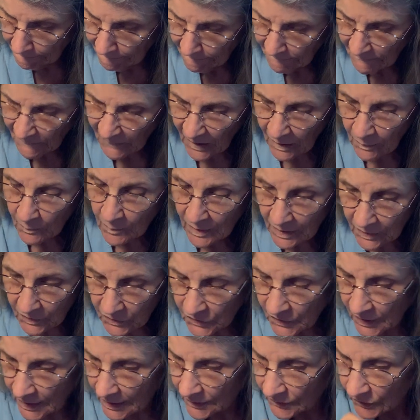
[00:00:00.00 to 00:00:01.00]
That makes
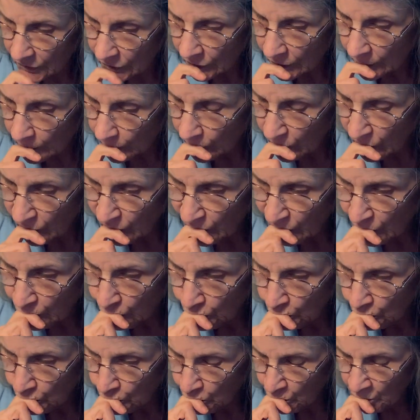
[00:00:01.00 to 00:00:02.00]
sense.
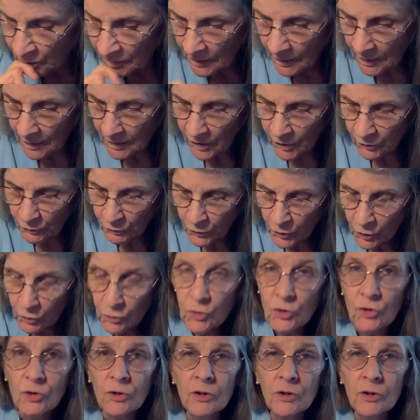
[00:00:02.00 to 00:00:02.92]
The future